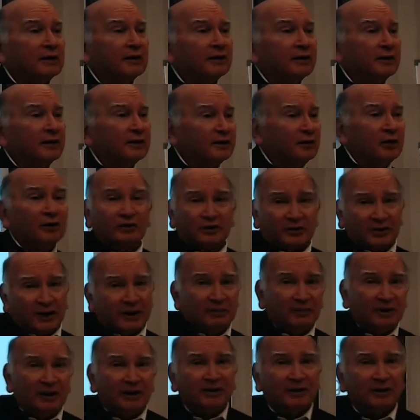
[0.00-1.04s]
Same
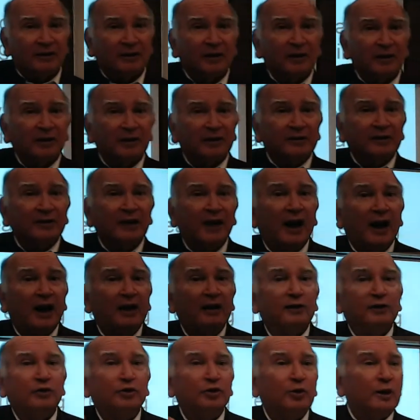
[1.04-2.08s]
reason. See, you are
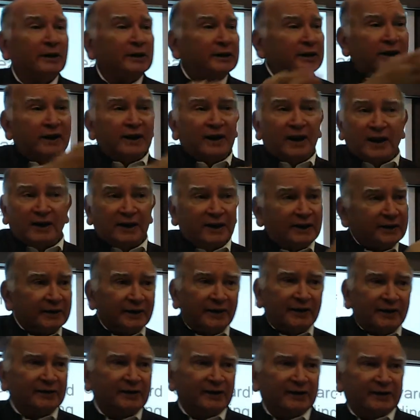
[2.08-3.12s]
taking IIT entrance
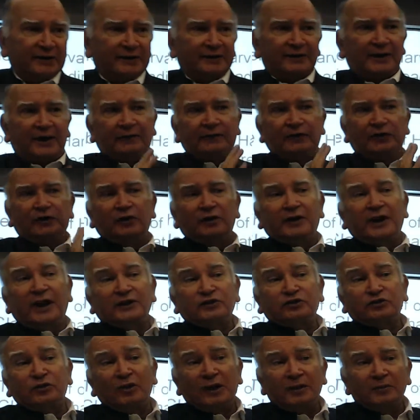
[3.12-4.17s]
exam with your natural
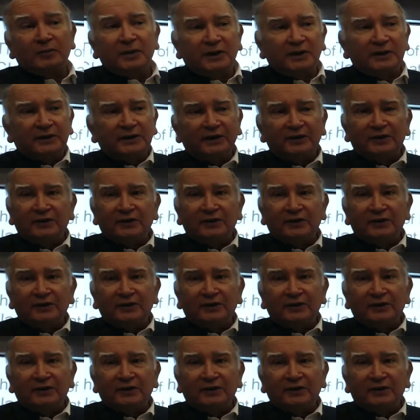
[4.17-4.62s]
abilities.